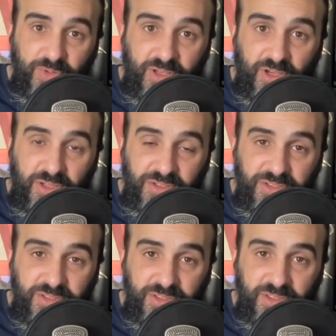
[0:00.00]

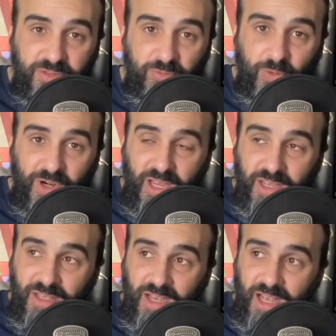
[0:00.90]
because when
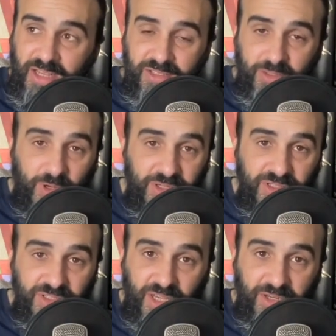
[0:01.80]
I ask the
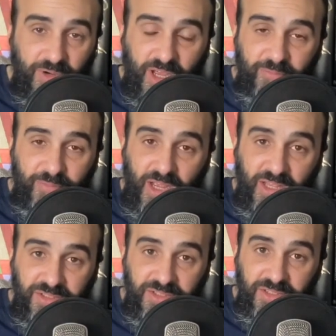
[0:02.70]
questions, I don't have my
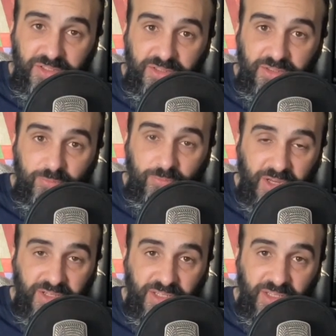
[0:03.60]
answers
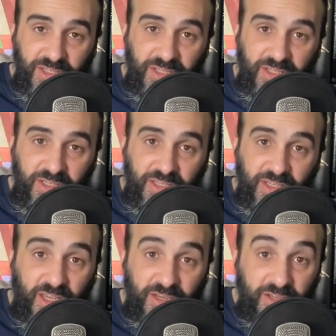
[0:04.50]
ready.
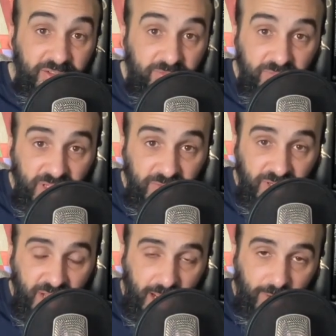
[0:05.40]
And it,
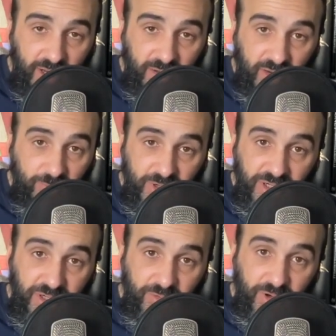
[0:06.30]
even now, I, I
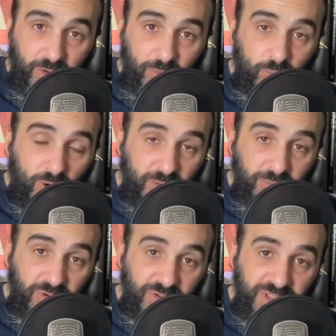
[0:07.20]
really don't know what I'm
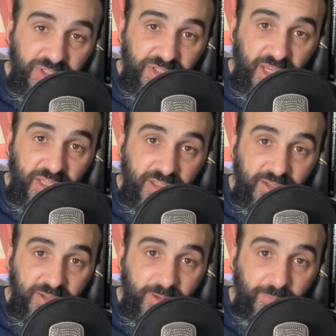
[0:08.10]
going to say
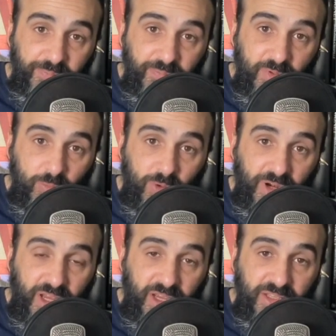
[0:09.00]

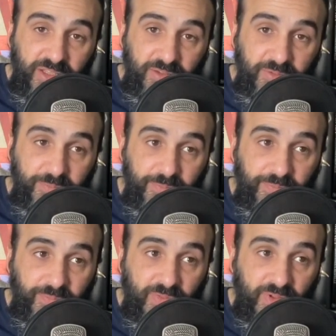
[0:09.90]
when I
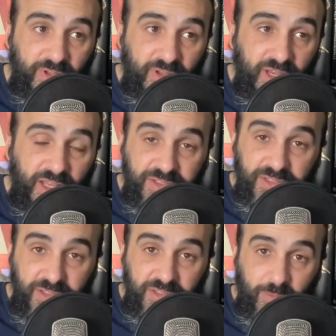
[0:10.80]

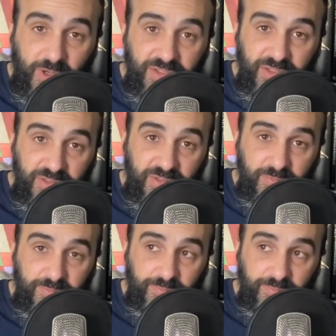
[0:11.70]
answer these questions.